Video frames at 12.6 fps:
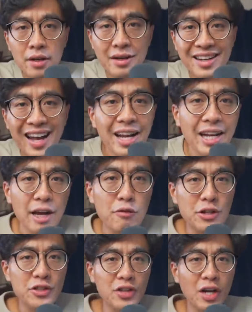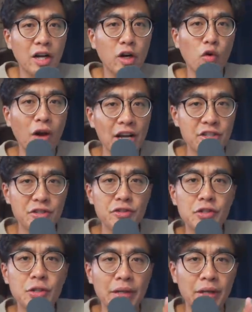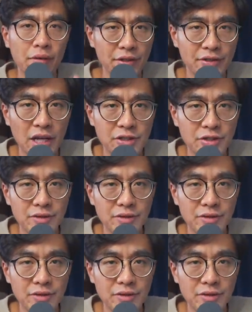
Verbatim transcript: Not every stock crashes during a recession,